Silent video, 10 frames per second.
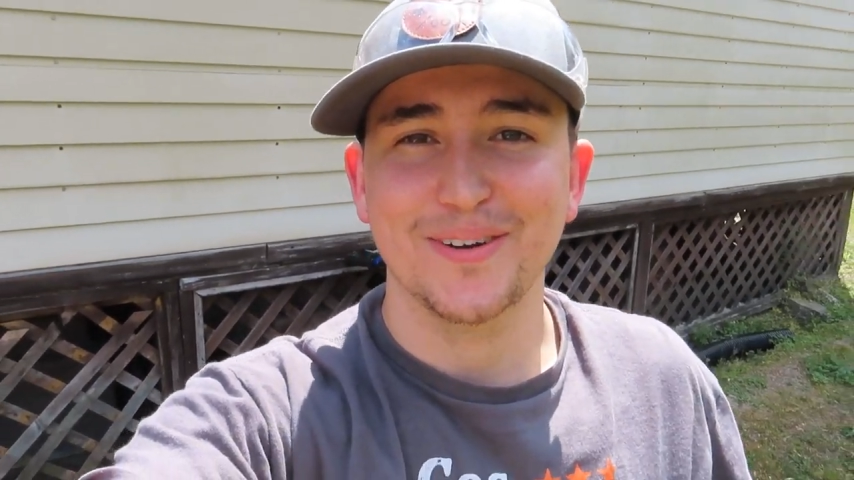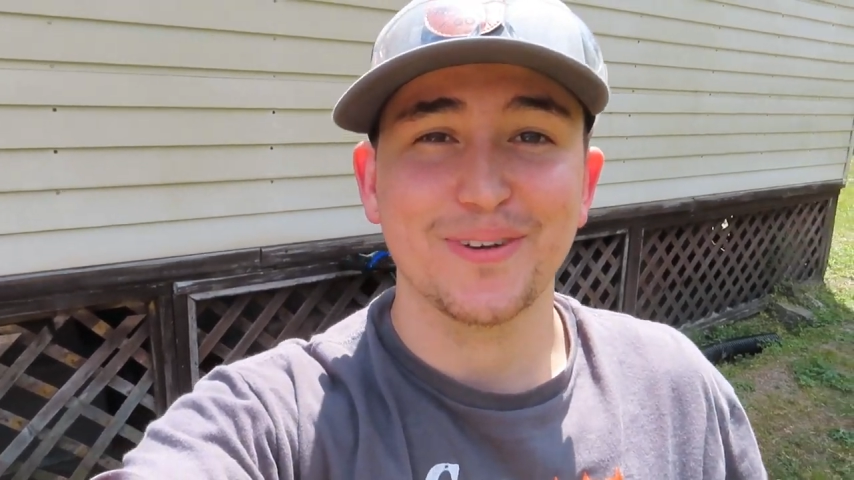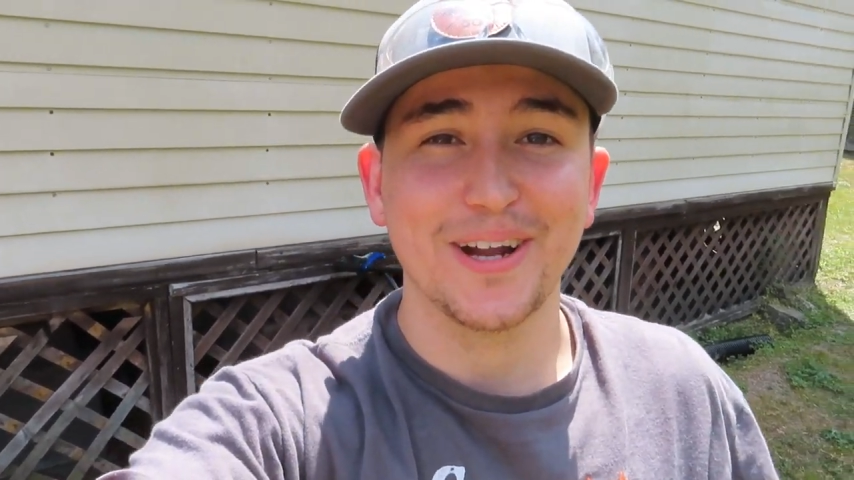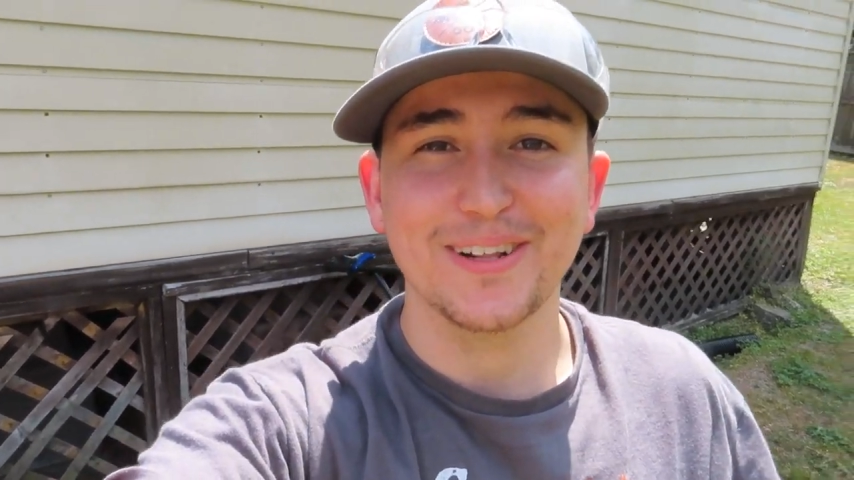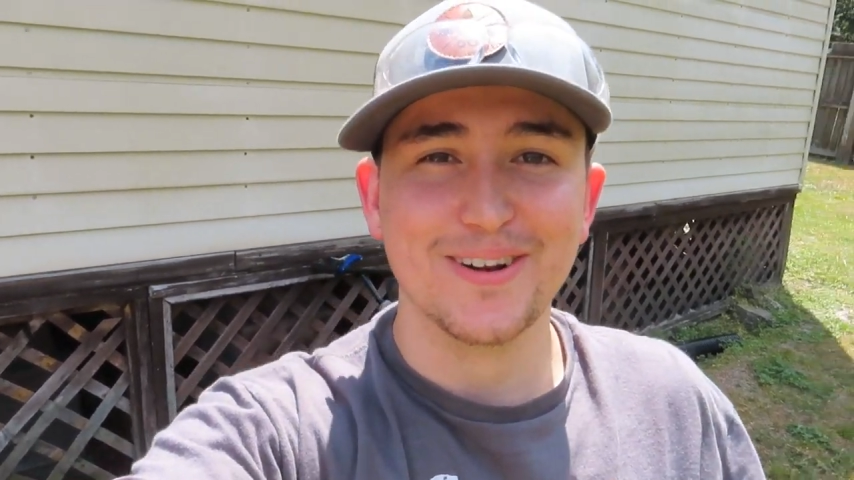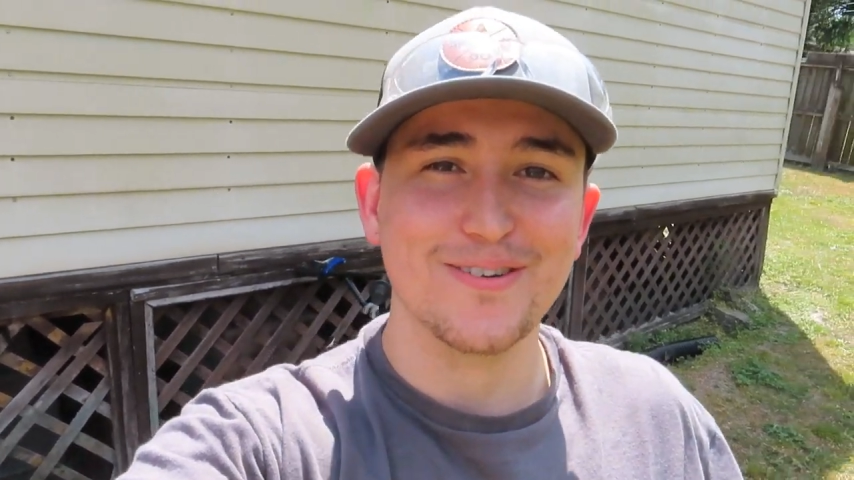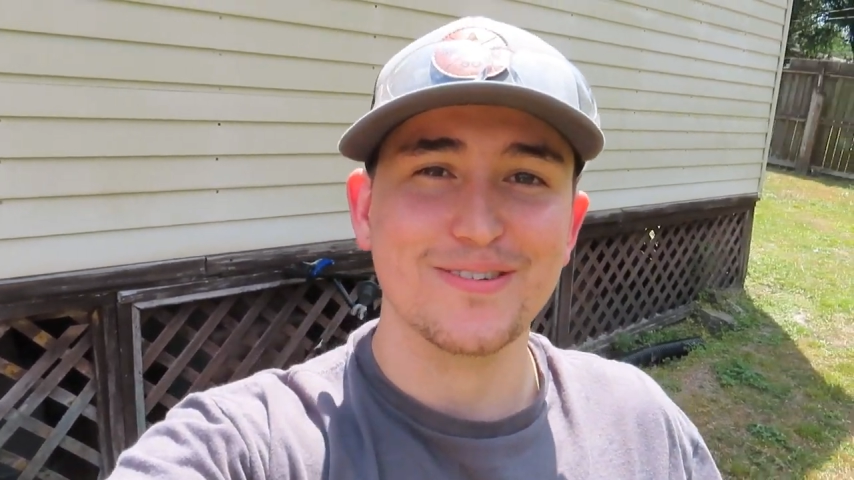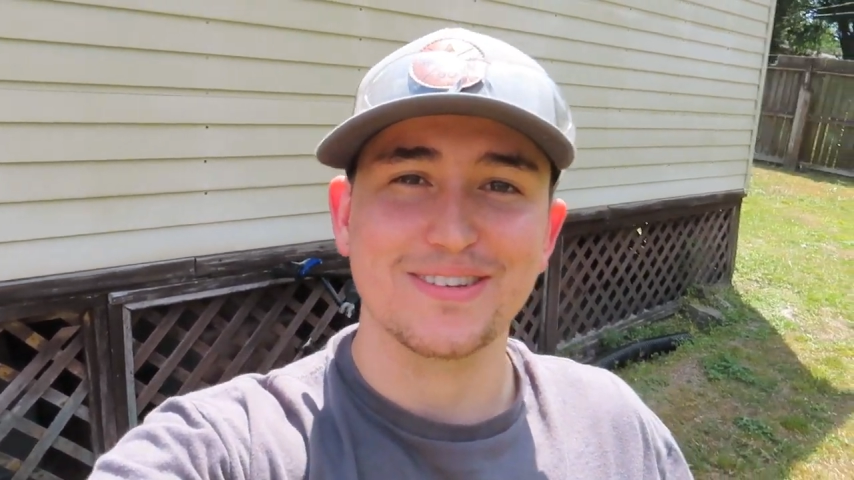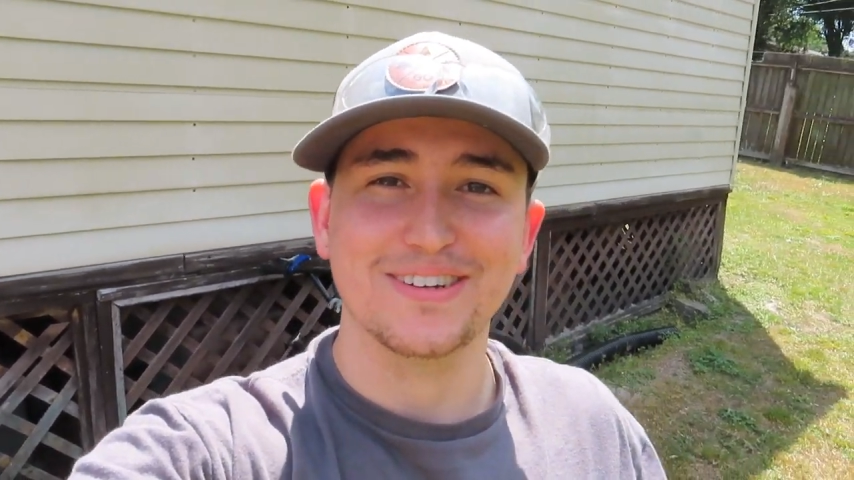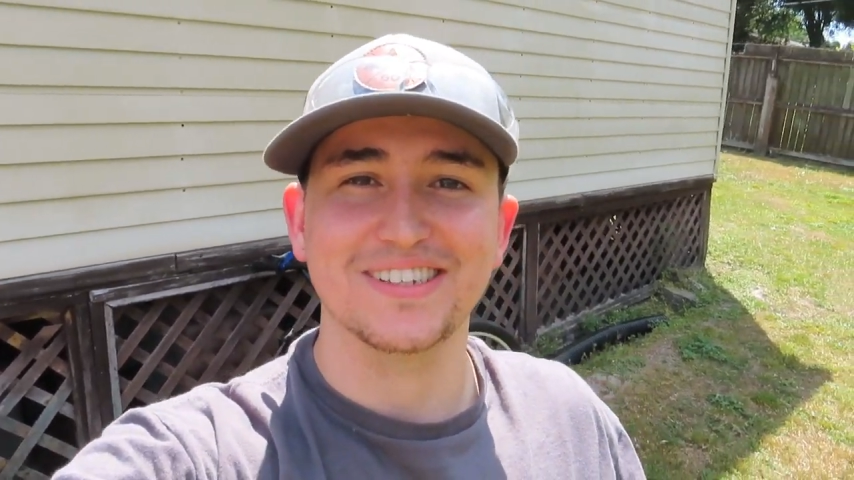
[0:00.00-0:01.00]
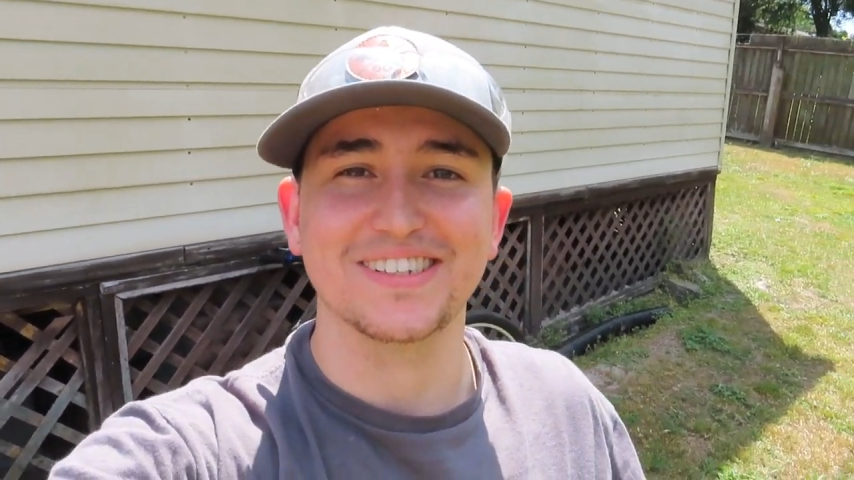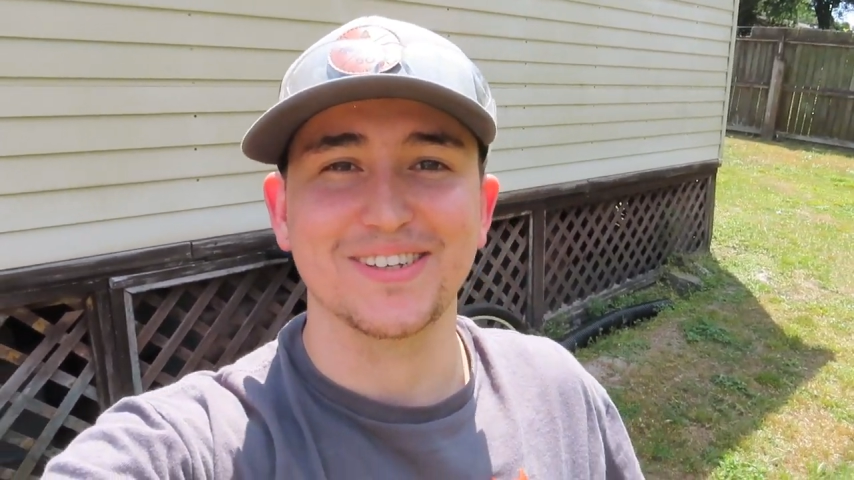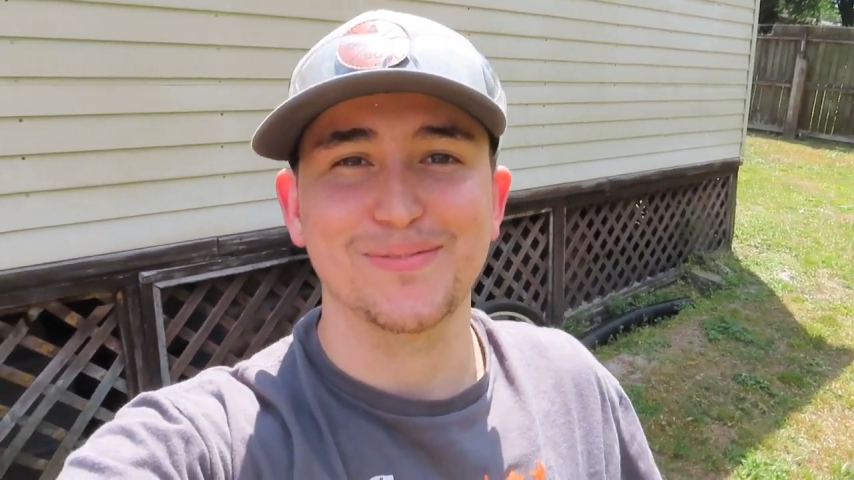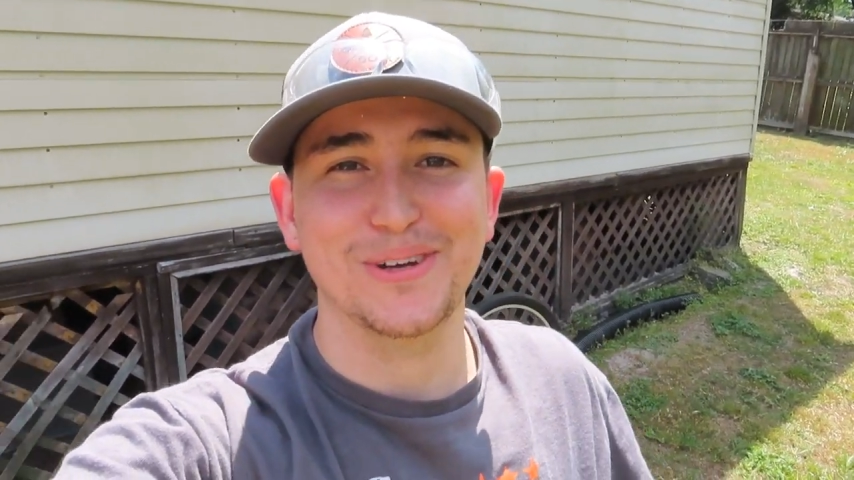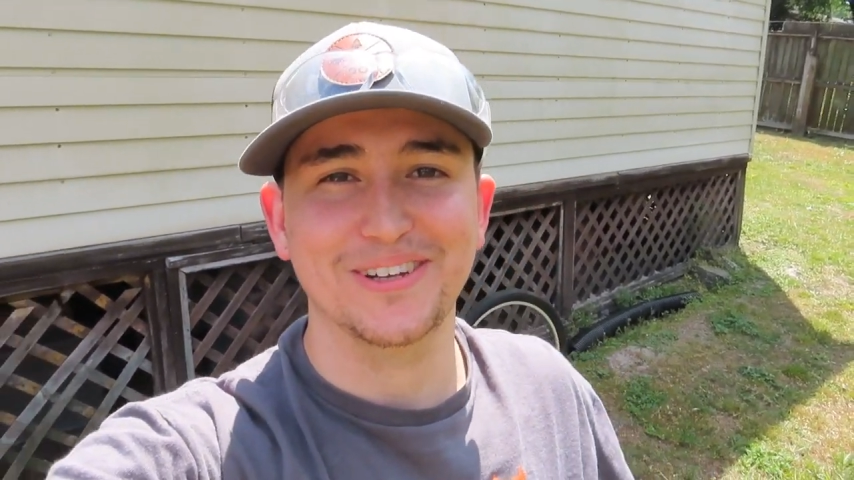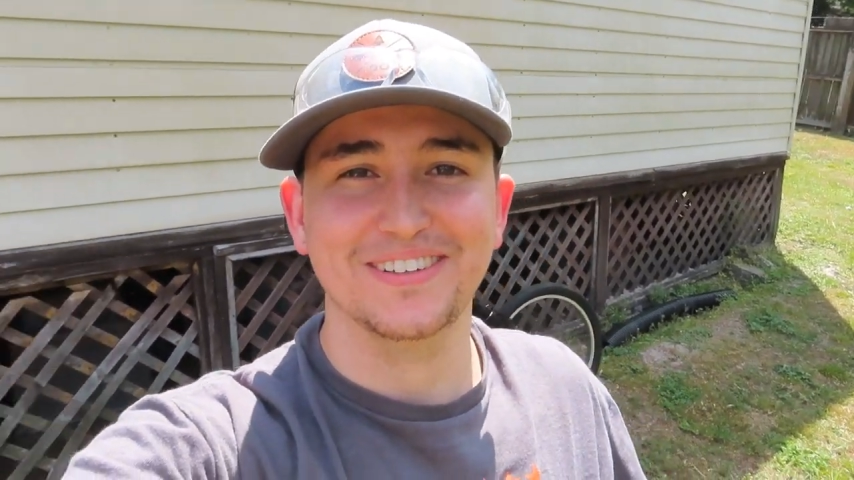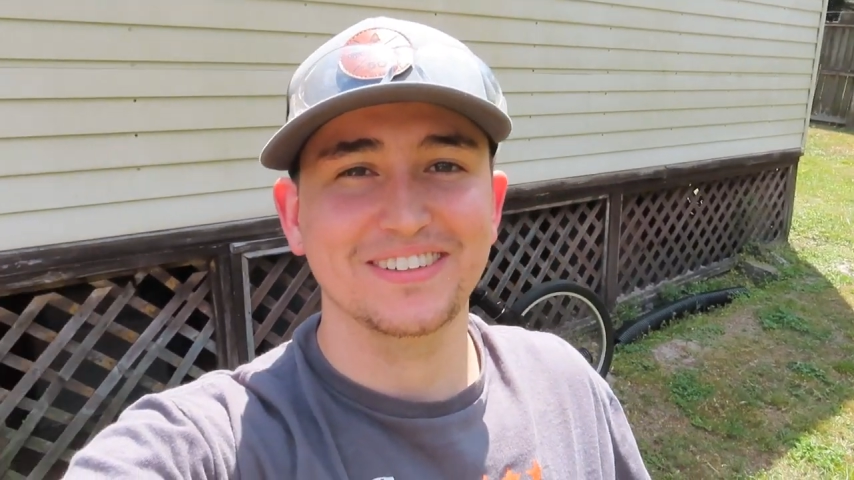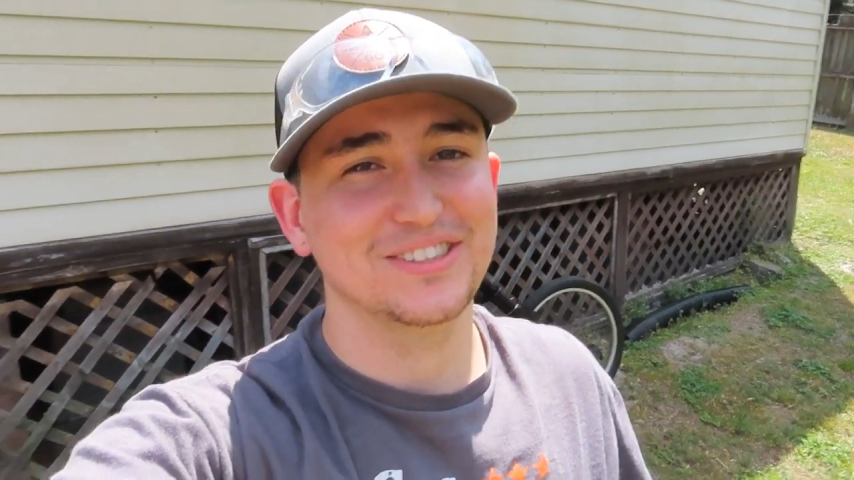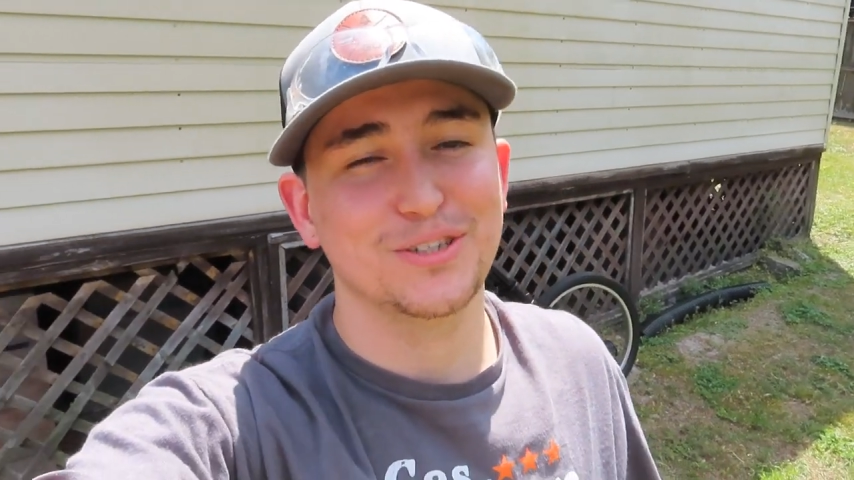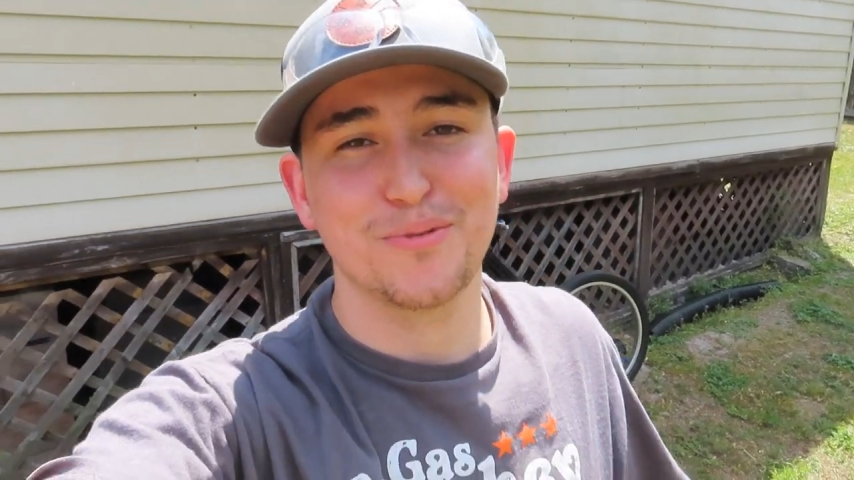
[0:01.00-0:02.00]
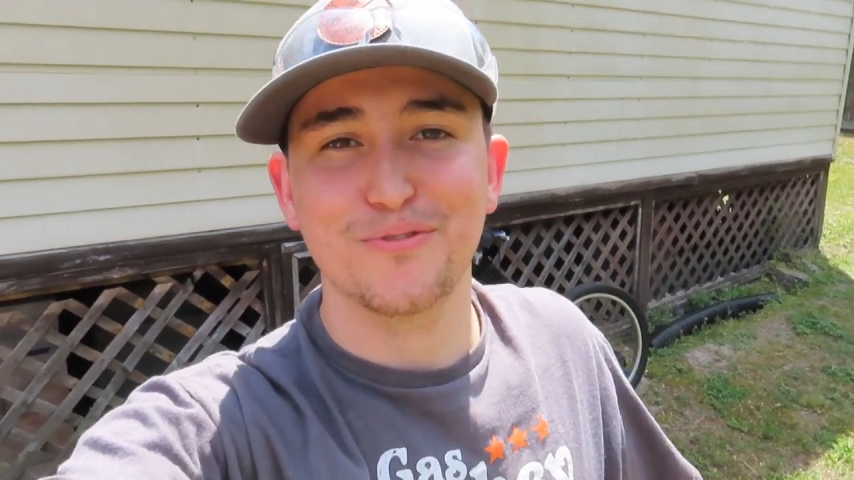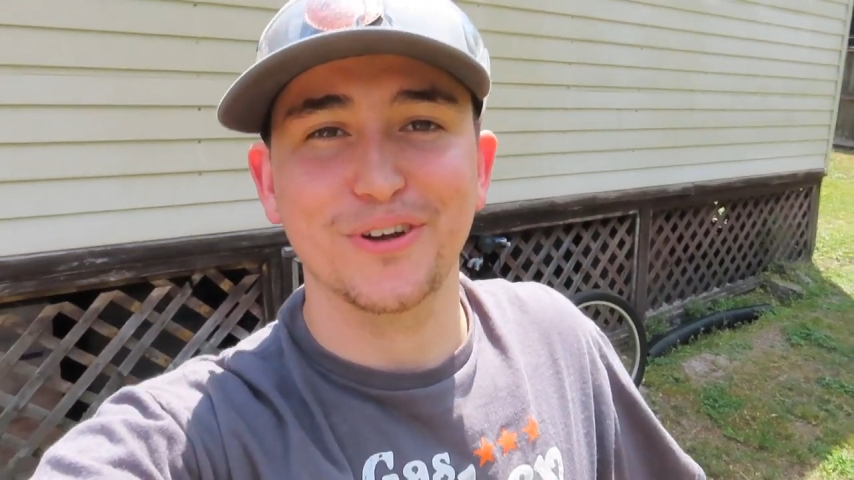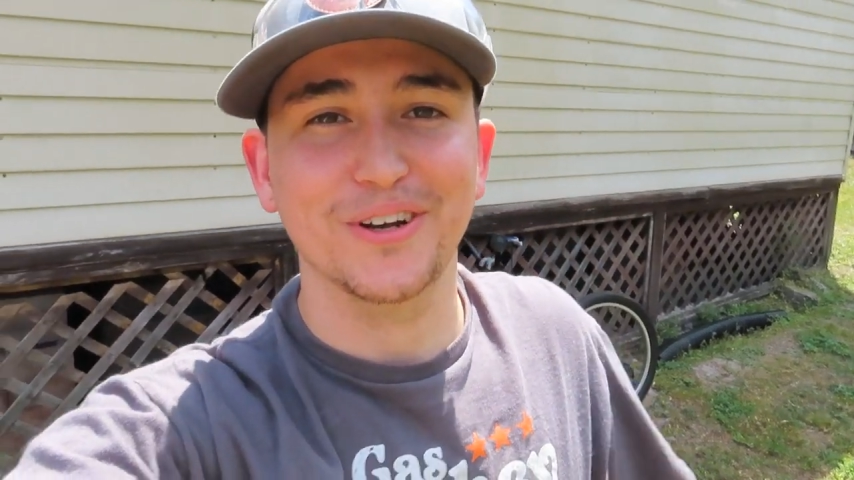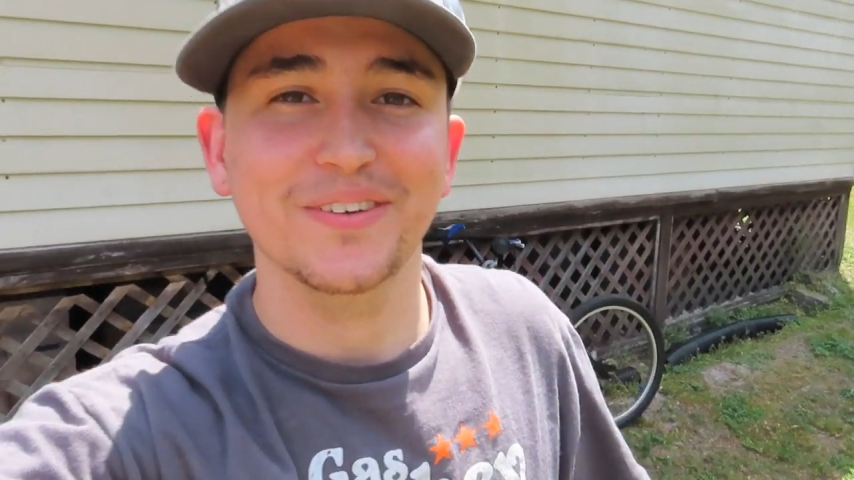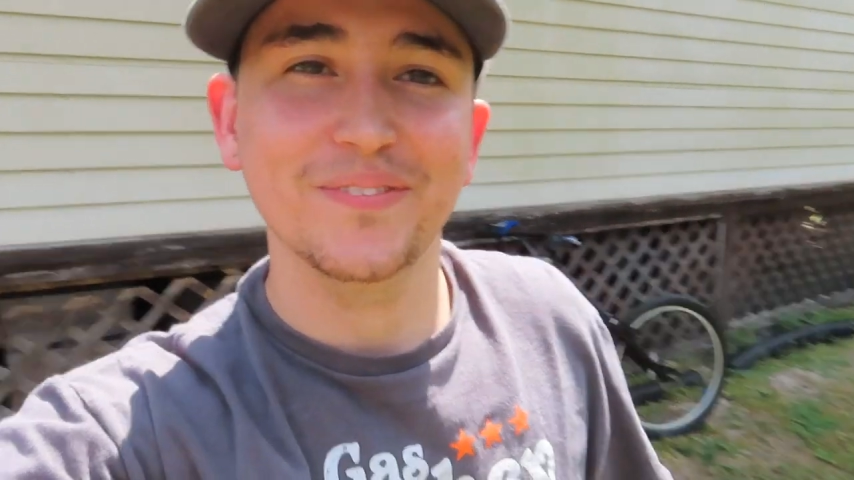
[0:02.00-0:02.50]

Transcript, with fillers: I'm kind of nervous, honestly, but it should be fun.